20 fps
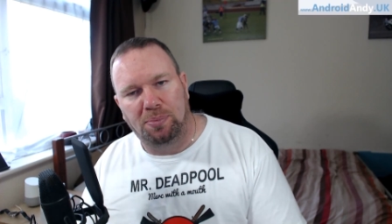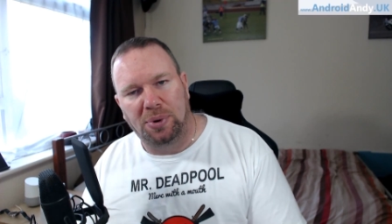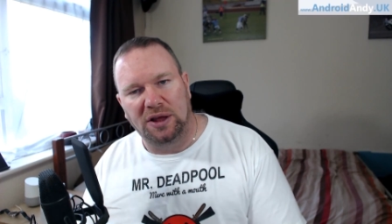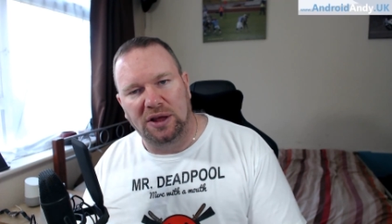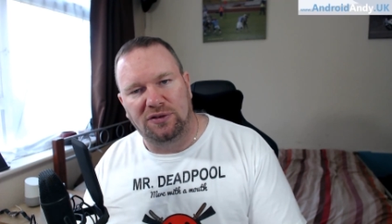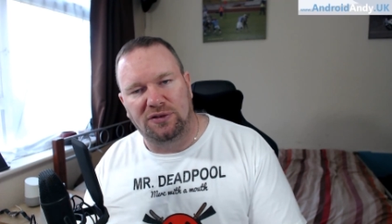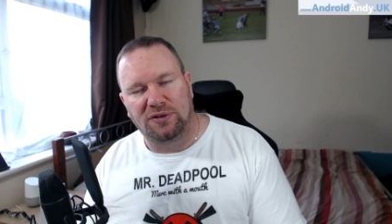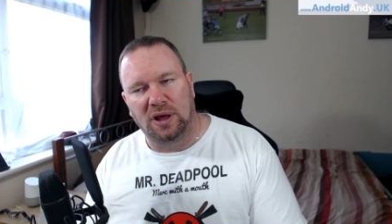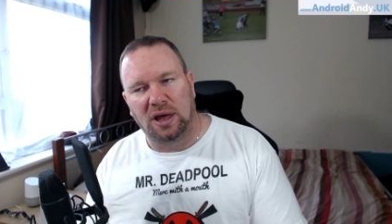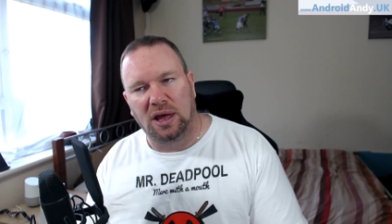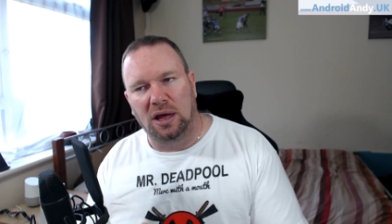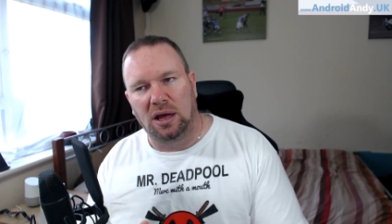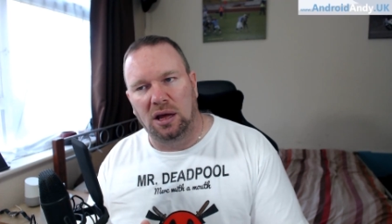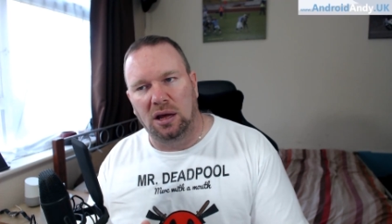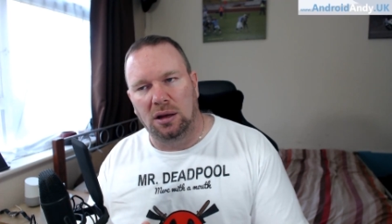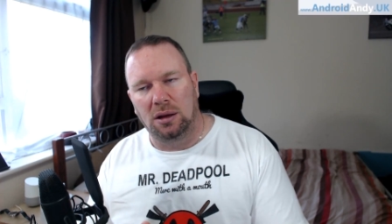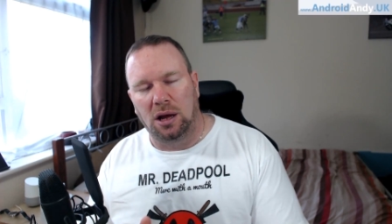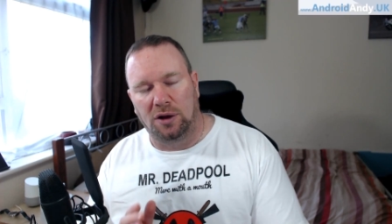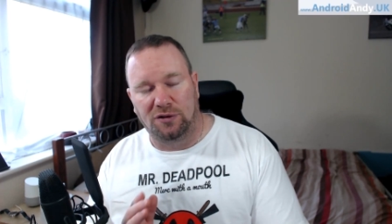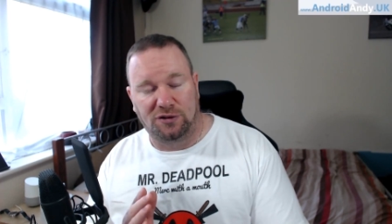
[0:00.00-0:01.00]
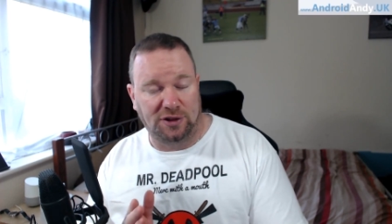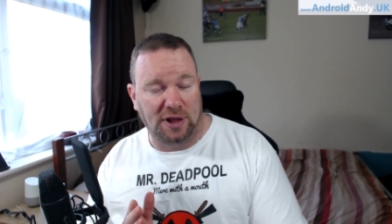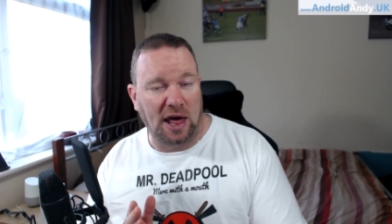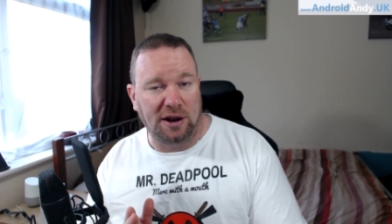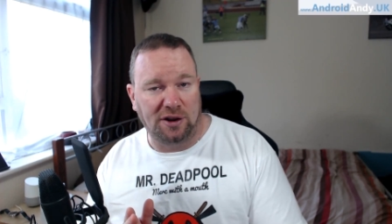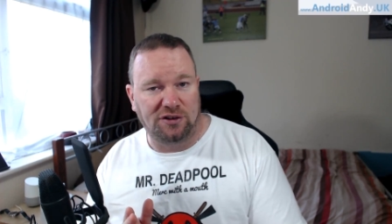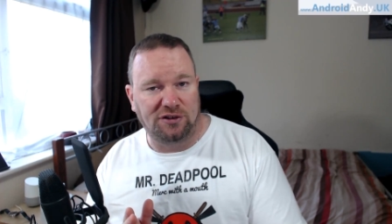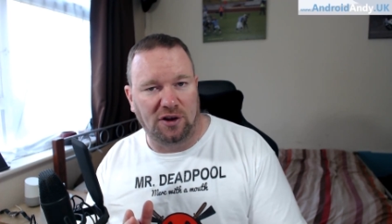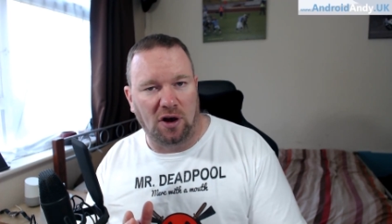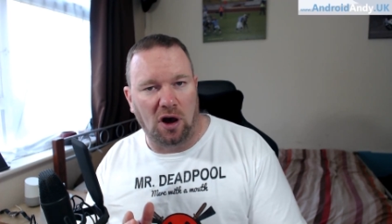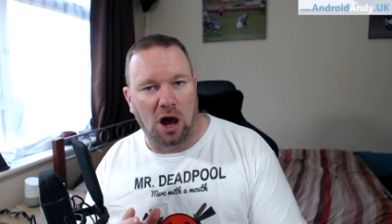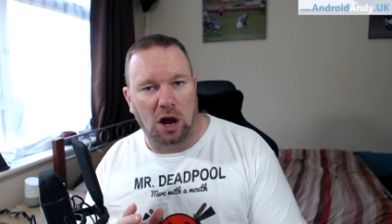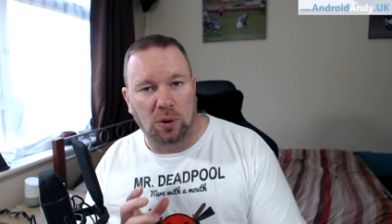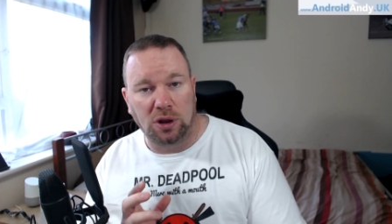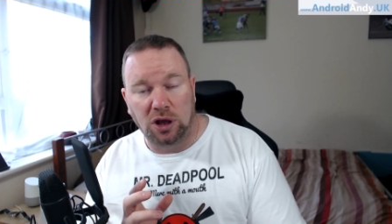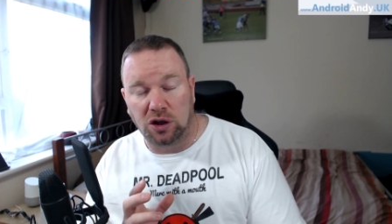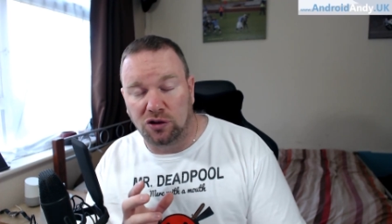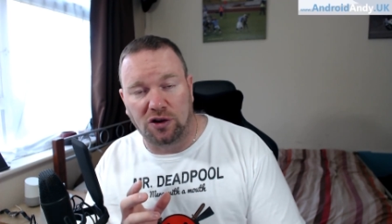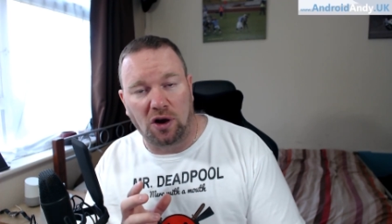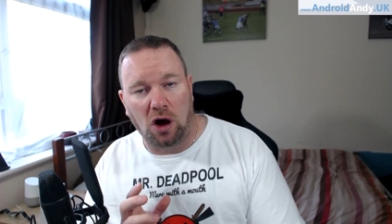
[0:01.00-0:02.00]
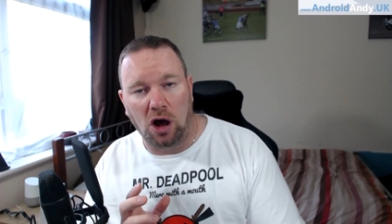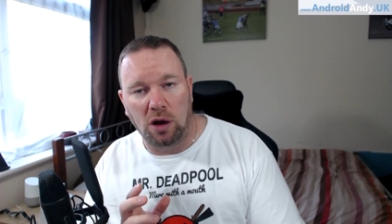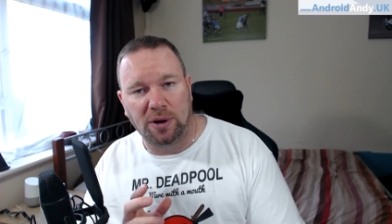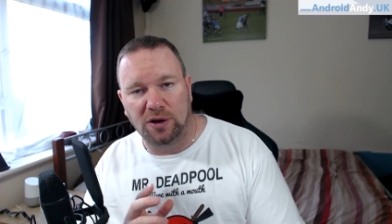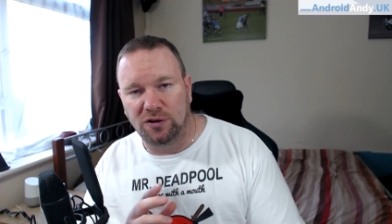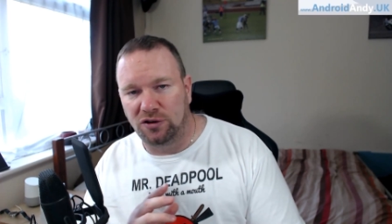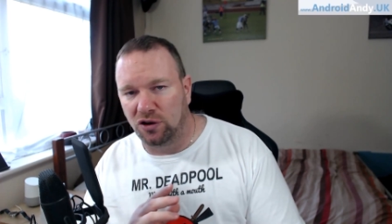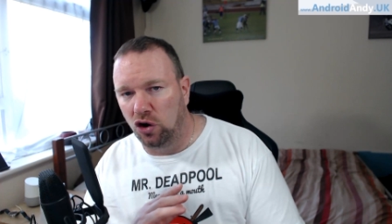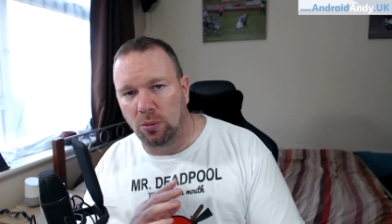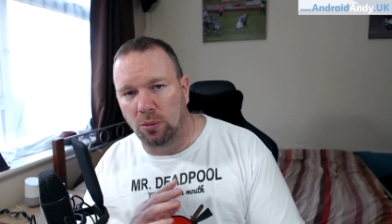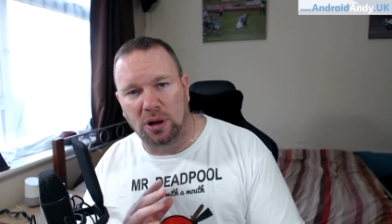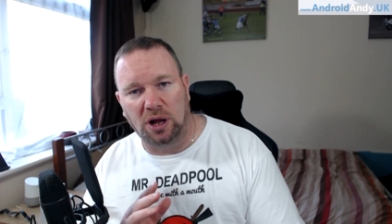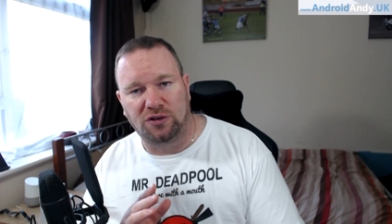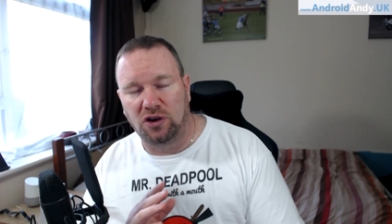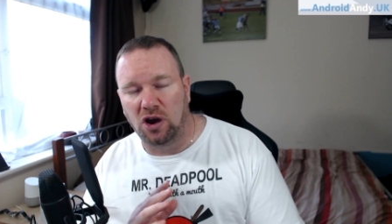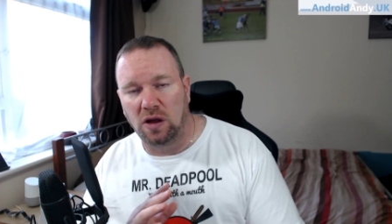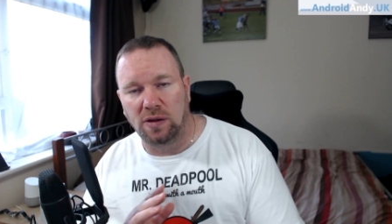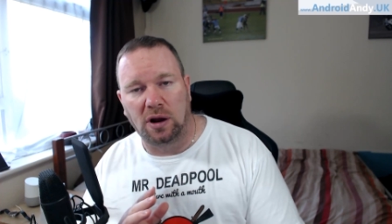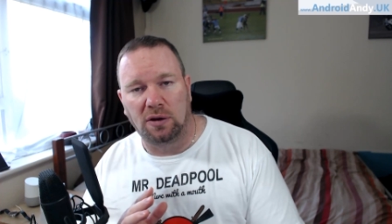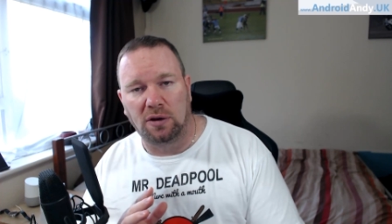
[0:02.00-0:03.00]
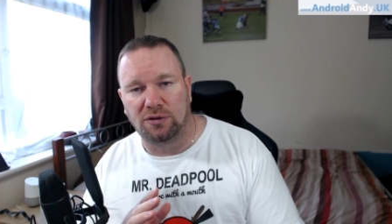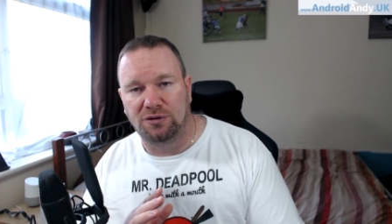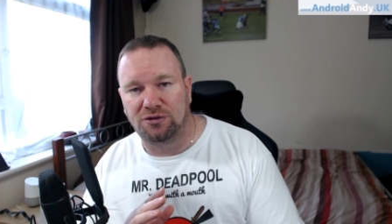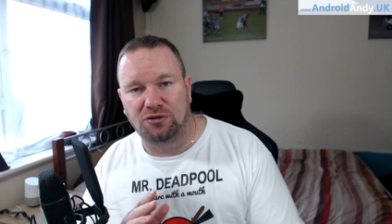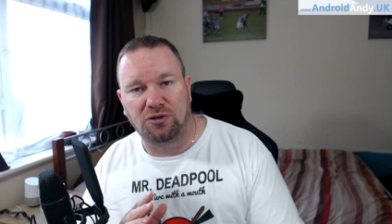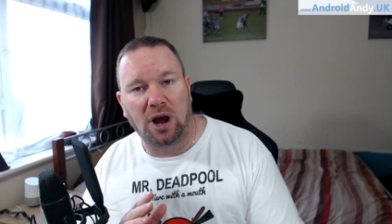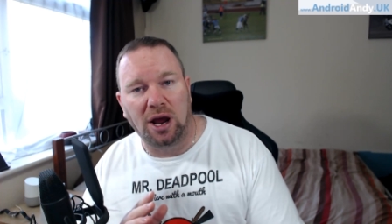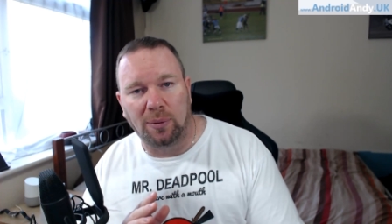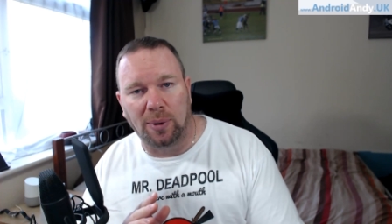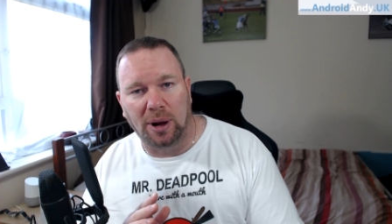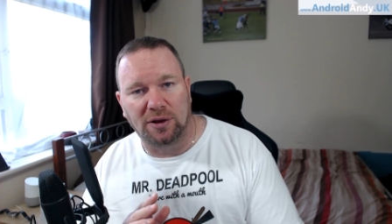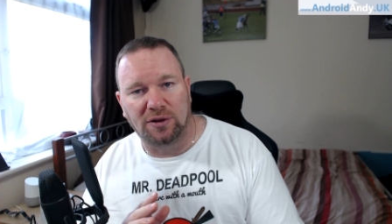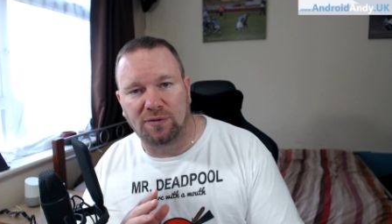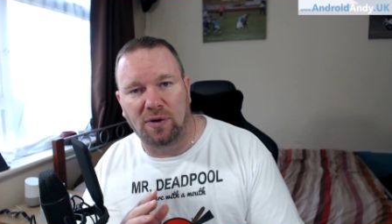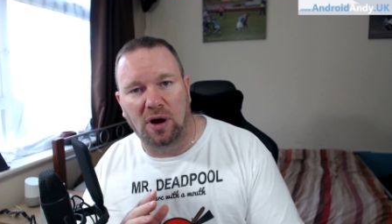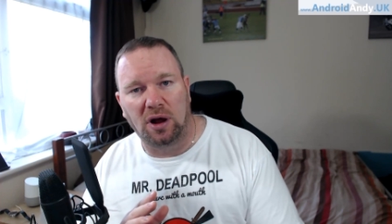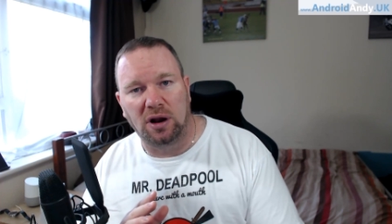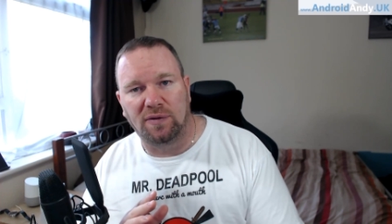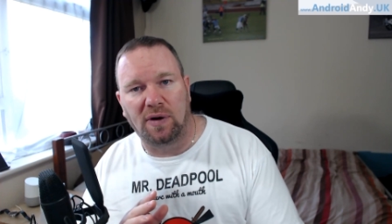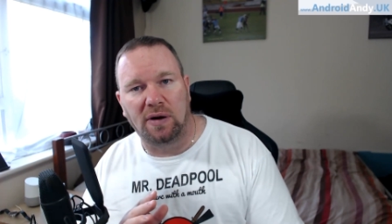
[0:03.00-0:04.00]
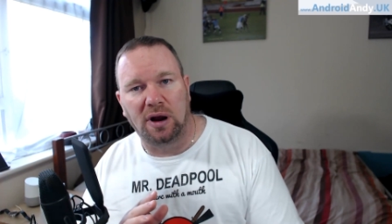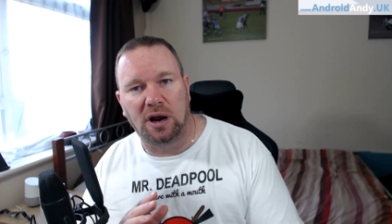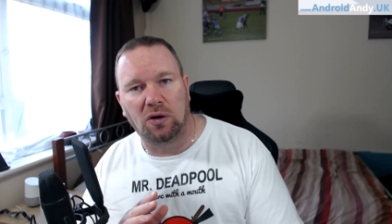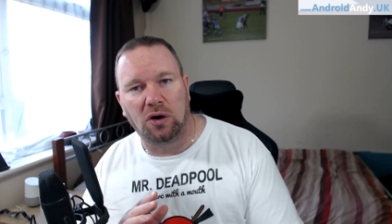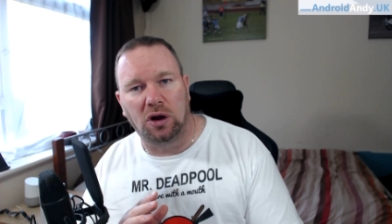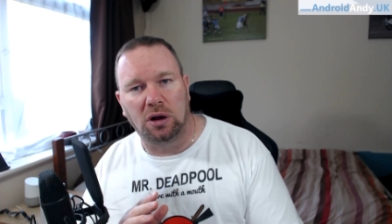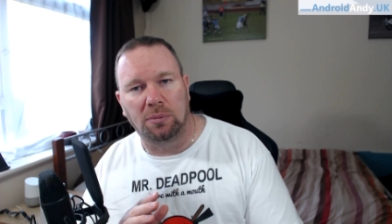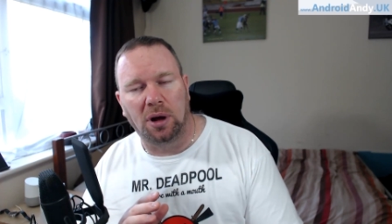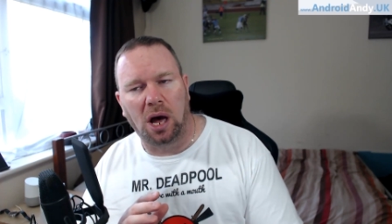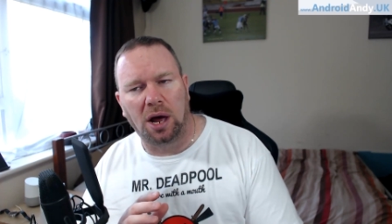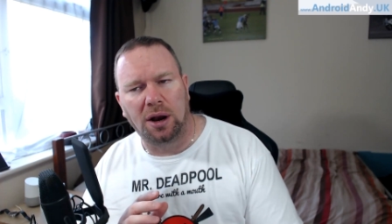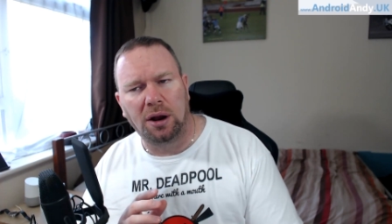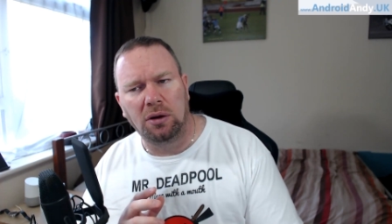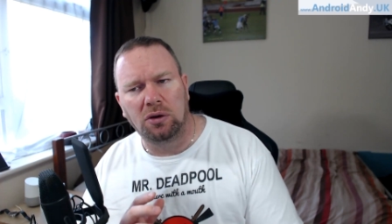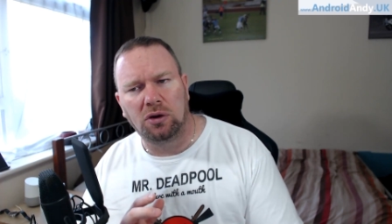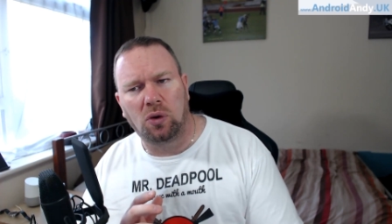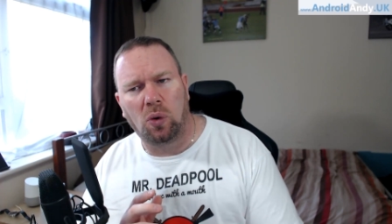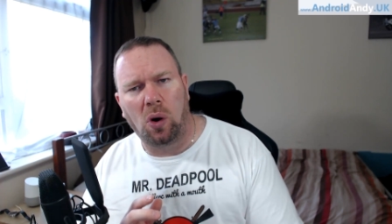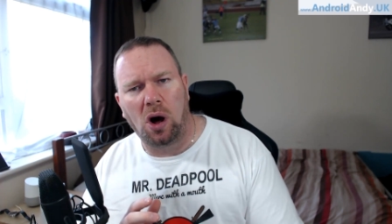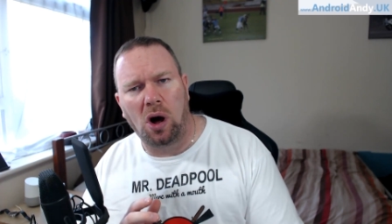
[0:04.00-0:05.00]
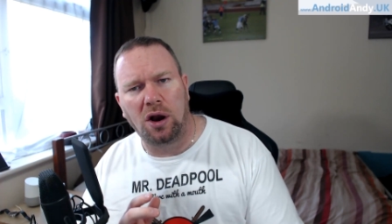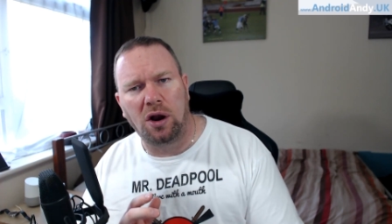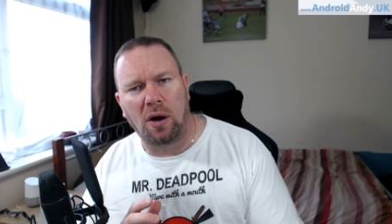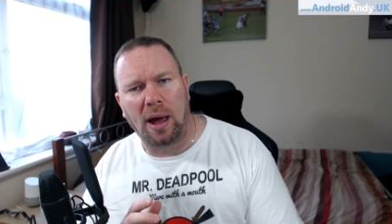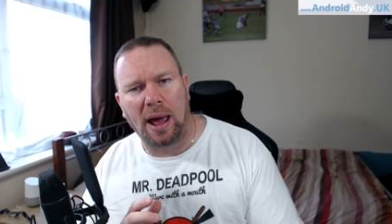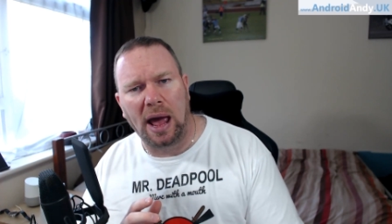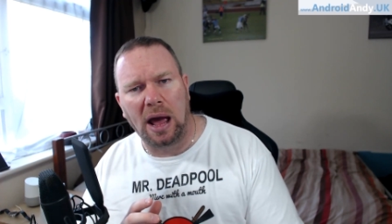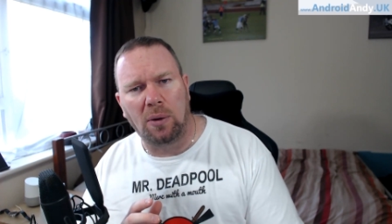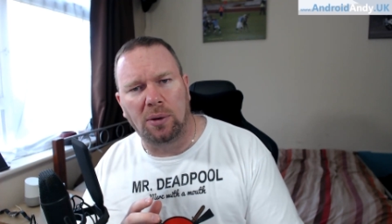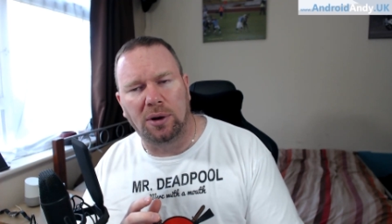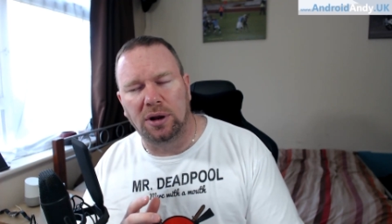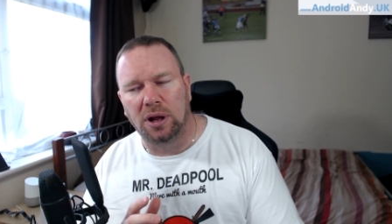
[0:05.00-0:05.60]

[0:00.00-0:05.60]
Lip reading: it's that aside, when you're typing, so normally I turn that off straight away, I just find it very annoying, but I don't quite know how.